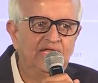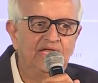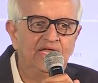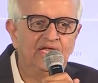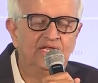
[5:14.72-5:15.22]

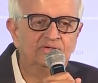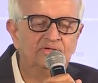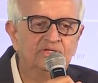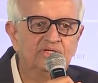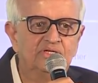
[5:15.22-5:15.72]

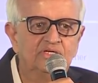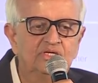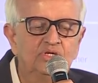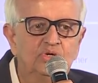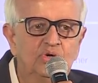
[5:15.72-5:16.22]
And uh,
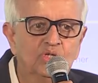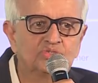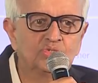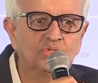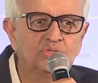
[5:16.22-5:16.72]

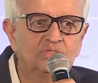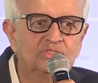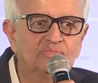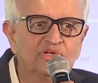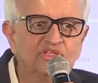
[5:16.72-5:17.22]
also
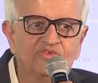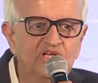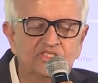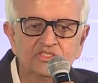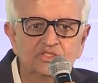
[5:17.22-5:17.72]
in,
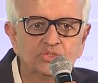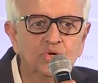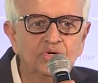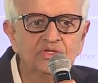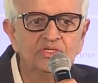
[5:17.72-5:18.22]
inflation is
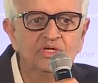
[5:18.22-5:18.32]
good,